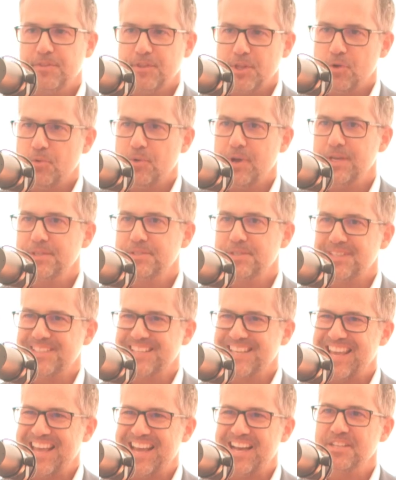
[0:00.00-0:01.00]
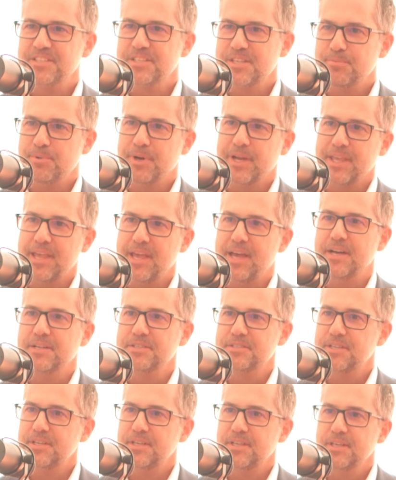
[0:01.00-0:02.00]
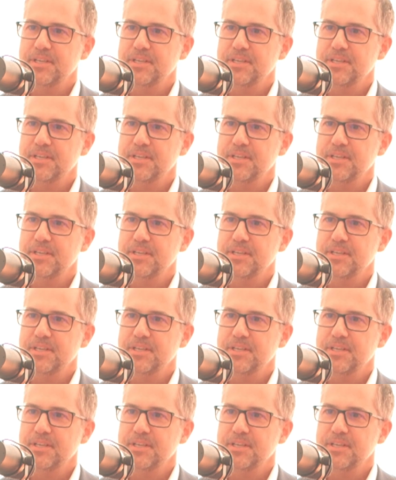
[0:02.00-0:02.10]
the US, it's county by county,